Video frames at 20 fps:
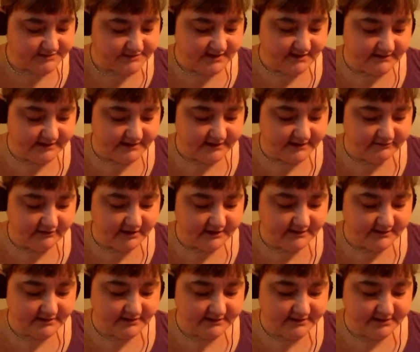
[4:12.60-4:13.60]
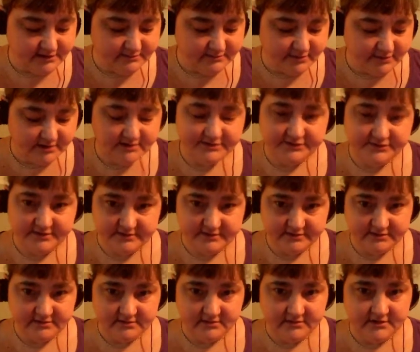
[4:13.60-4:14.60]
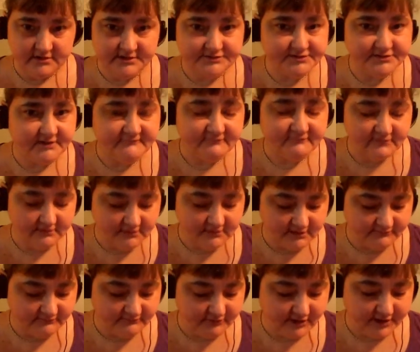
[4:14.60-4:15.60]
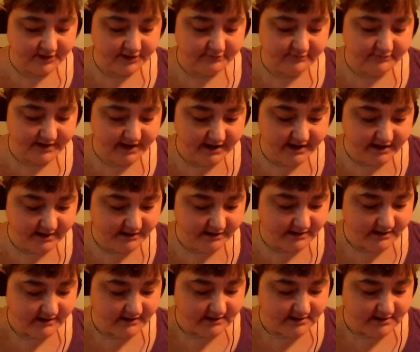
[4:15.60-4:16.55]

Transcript: Telling a chronically ill person or a sufferer of chronic pain